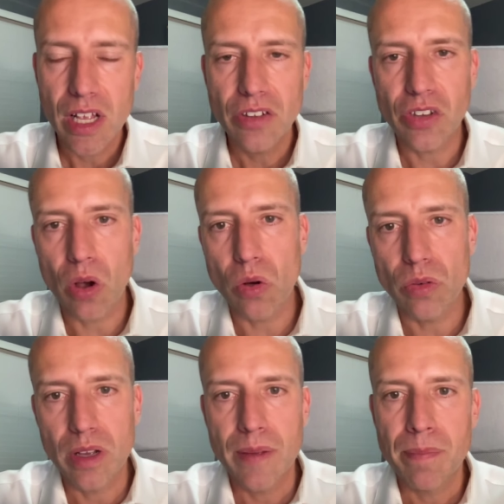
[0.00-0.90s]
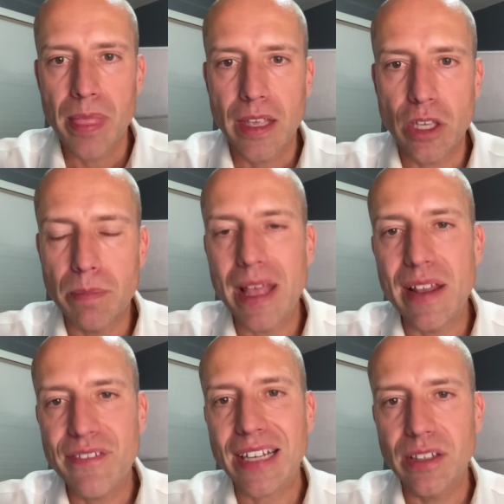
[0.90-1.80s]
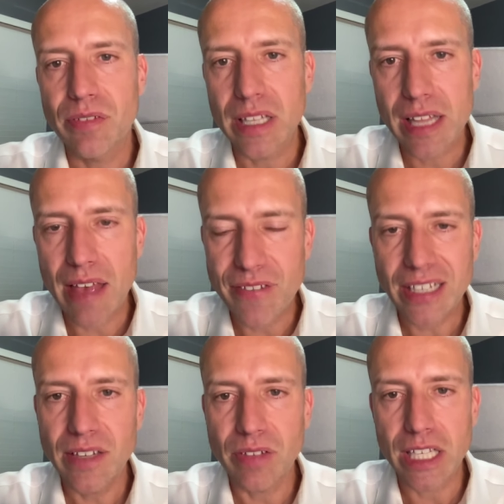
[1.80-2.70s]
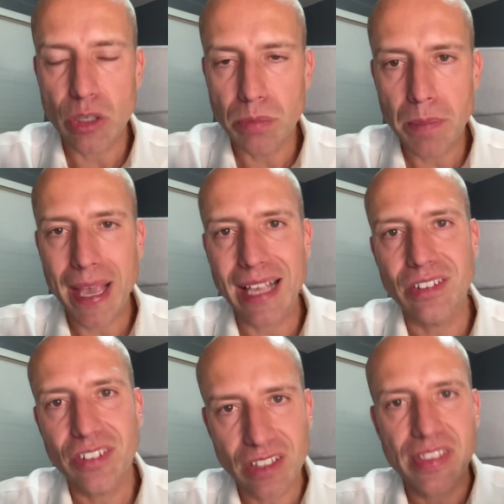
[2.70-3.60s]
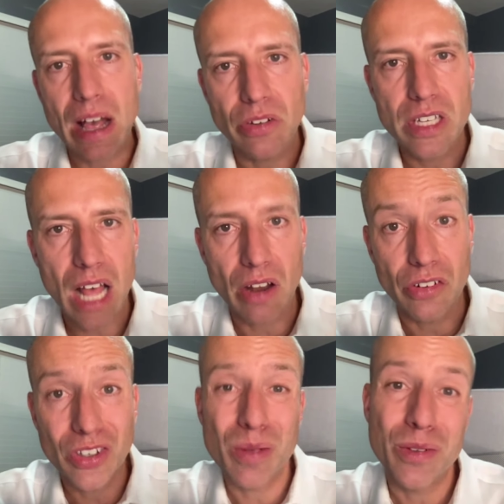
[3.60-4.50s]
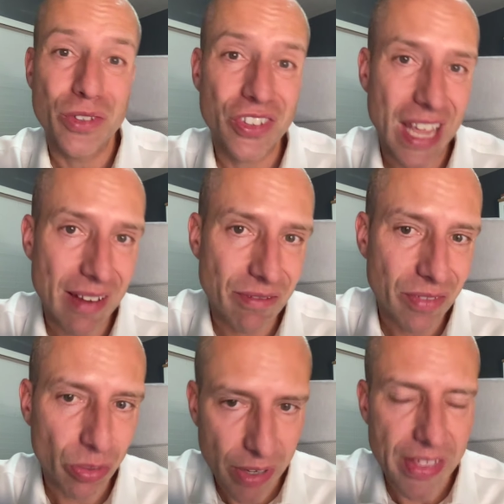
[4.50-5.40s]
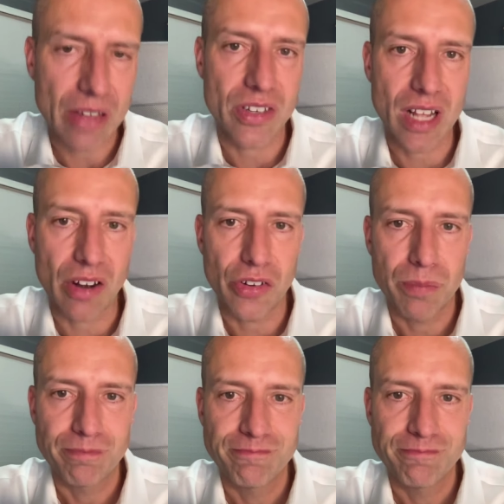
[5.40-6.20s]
So effectively, you'd be paying $6,000 to save $3,000.